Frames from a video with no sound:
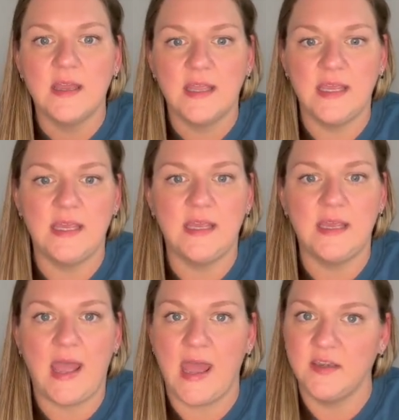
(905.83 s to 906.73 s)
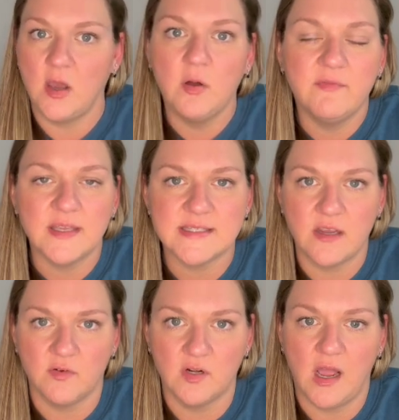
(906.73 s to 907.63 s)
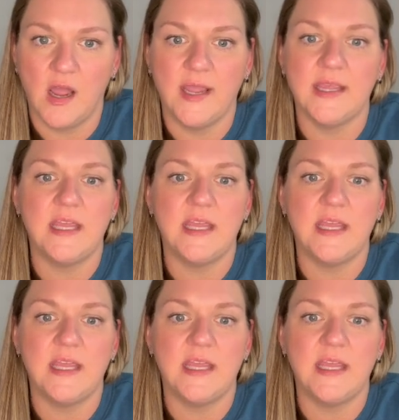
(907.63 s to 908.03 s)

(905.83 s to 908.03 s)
He had no events overnight.